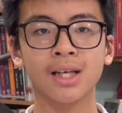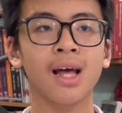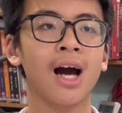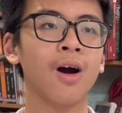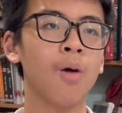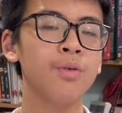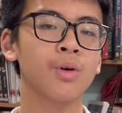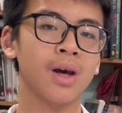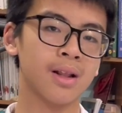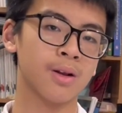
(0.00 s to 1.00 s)
I hope you
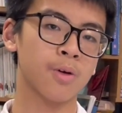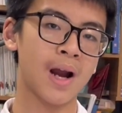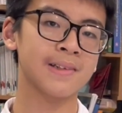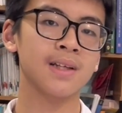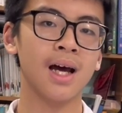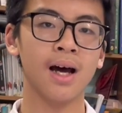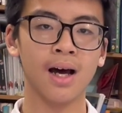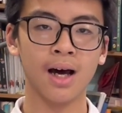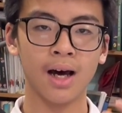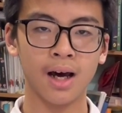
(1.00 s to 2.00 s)
can grasp
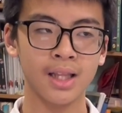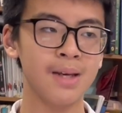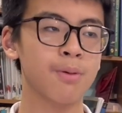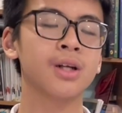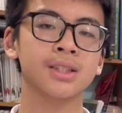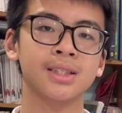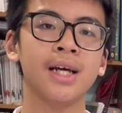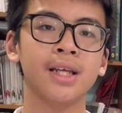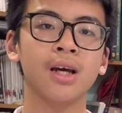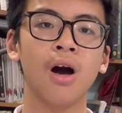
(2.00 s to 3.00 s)
a deeper
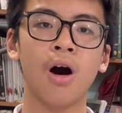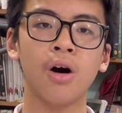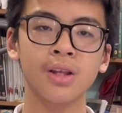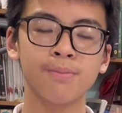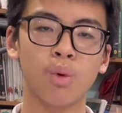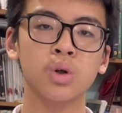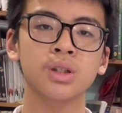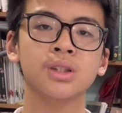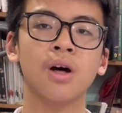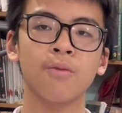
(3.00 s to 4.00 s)
understanding on the
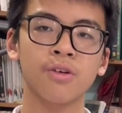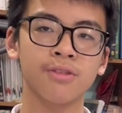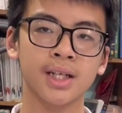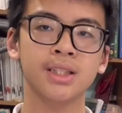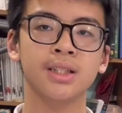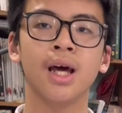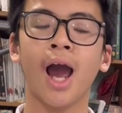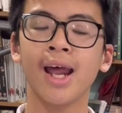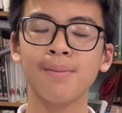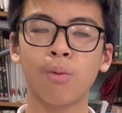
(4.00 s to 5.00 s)
importance of reflection,
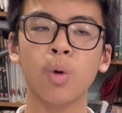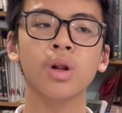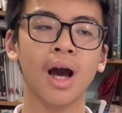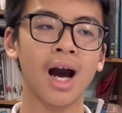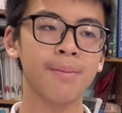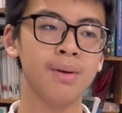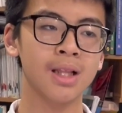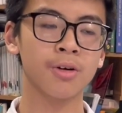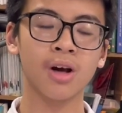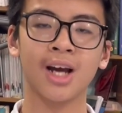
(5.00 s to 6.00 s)
an important IB
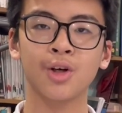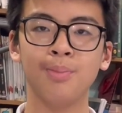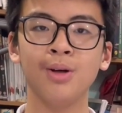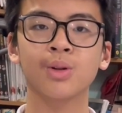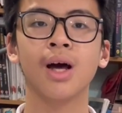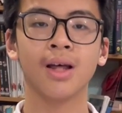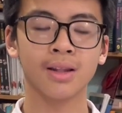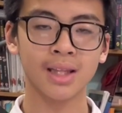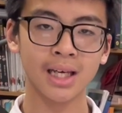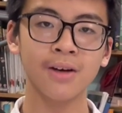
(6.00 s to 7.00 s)
learner attribute.
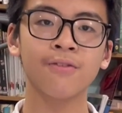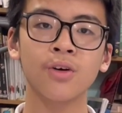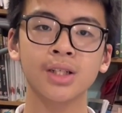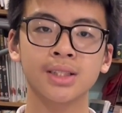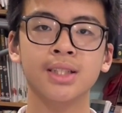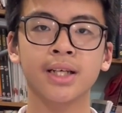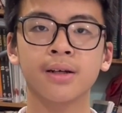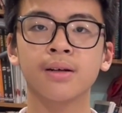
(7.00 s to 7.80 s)
Thank you for listening.